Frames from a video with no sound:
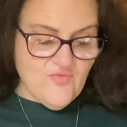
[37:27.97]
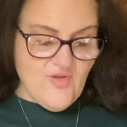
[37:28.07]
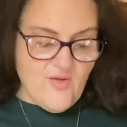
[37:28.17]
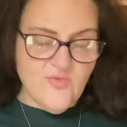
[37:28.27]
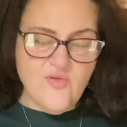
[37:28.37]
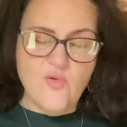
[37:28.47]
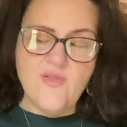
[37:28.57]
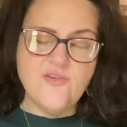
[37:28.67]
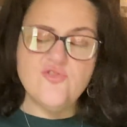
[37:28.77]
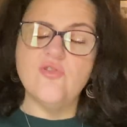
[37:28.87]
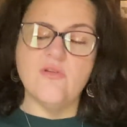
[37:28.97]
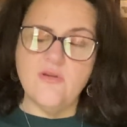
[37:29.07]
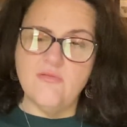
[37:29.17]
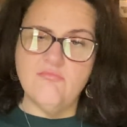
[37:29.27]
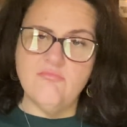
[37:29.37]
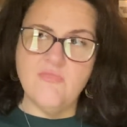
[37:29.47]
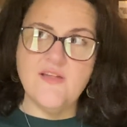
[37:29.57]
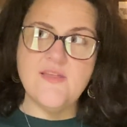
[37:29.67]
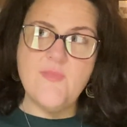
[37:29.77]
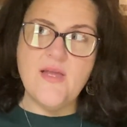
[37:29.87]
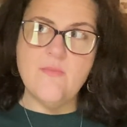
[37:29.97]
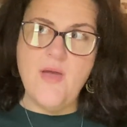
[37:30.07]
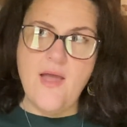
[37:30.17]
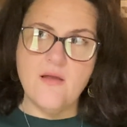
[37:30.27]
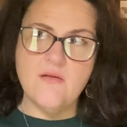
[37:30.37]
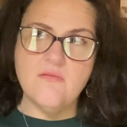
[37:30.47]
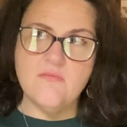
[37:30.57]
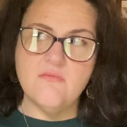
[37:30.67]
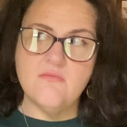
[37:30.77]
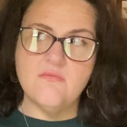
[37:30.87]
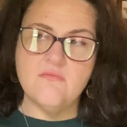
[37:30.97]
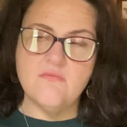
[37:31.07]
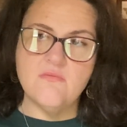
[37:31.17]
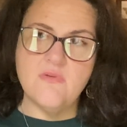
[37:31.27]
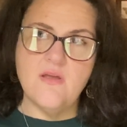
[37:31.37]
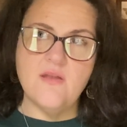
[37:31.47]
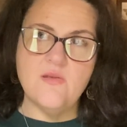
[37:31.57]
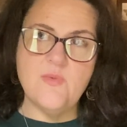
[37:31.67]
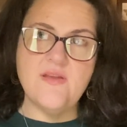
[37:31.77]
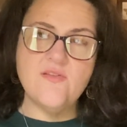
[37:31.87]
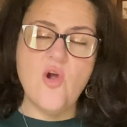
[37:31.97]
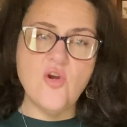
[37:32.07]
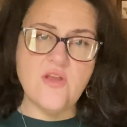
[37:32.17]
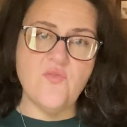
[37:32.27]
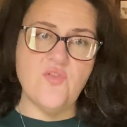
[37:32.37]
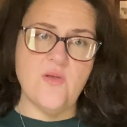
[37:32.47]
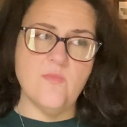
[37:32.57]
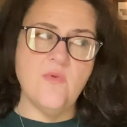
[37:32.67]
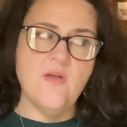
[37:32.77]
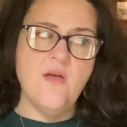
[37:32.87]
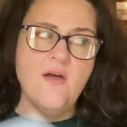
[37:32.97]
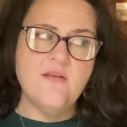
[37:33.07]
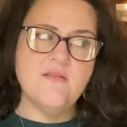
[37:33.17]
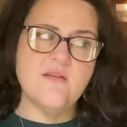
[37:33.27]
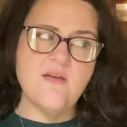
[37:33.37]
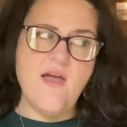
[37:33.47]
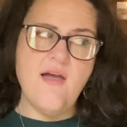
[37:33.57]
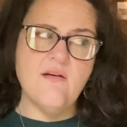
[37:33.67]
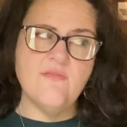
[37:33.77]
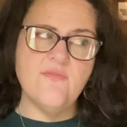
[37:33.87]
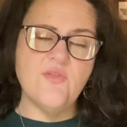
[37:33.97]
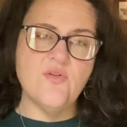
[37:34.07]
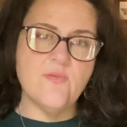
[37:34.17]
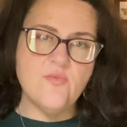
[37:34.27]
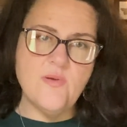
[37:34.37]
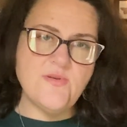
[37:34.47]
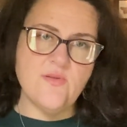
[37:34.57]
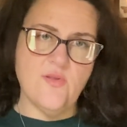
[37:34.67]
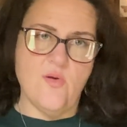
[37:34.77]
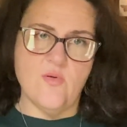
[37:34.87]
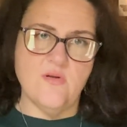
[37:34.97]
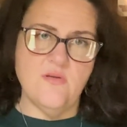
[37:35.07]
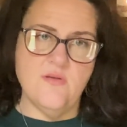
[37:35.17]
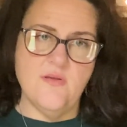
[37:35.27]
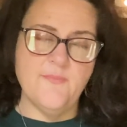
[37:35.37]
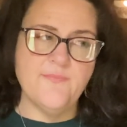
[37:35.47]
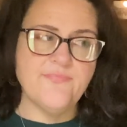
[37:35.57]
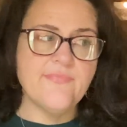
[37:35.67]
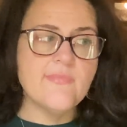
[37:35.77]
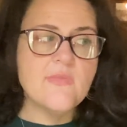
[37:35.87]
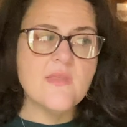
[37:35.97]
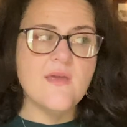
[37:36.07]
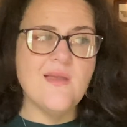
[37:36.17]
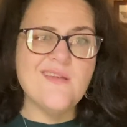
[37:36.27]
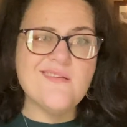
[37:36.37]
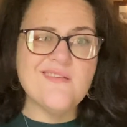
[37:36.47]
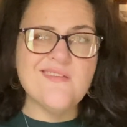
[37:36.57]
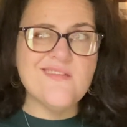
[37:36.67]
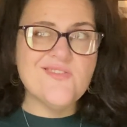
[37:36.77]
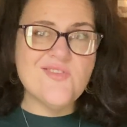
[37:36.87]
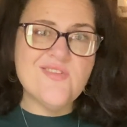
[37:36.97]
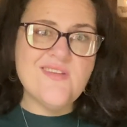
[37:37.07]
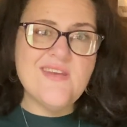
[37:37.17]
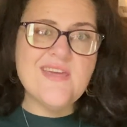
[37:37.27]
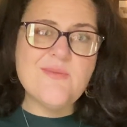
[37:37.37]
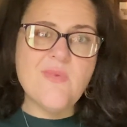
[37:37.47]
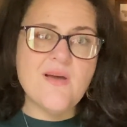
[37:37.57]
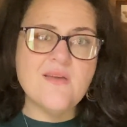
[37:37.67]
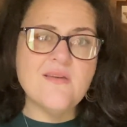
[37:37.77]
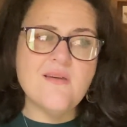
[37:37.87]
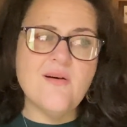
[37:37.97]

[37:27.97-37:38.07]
I was told I shouldn't, because they may come back. And it'll be disheartening for them to have their subscriptions lowered. And it's just sitting in my